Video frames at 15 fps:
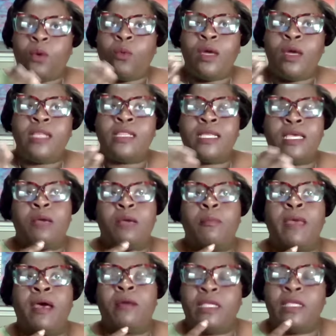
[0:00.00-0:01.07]
One thing
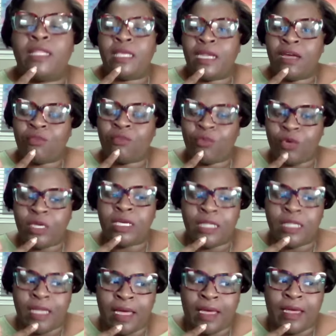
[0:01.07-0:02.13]
about that I
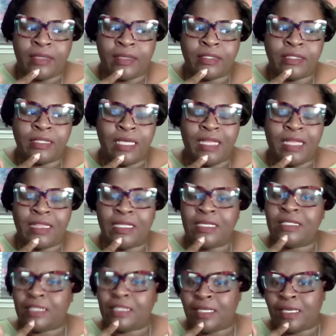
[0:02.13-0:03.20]
realized, and
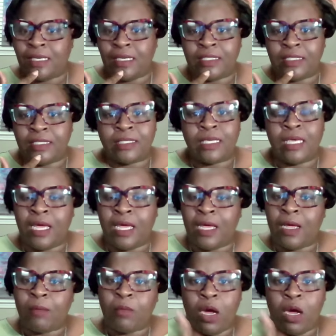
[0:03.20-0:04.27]
this is
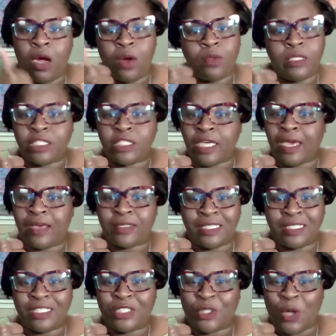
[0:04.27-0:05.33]
only child
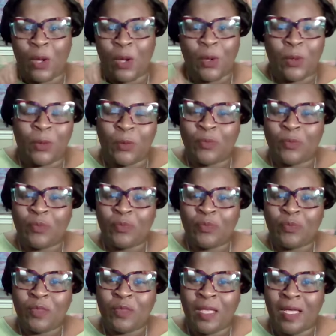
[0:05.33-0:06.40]
syndrome,
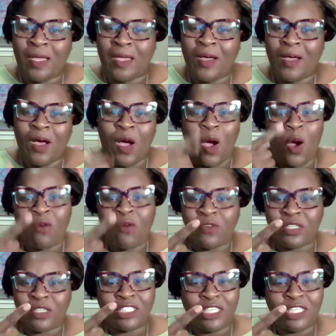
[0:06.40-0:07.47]

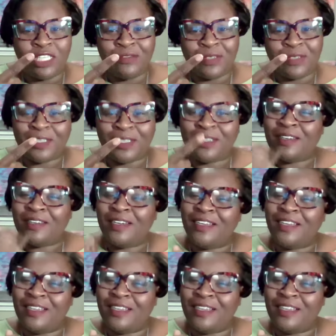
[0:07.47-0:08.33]
overachiever,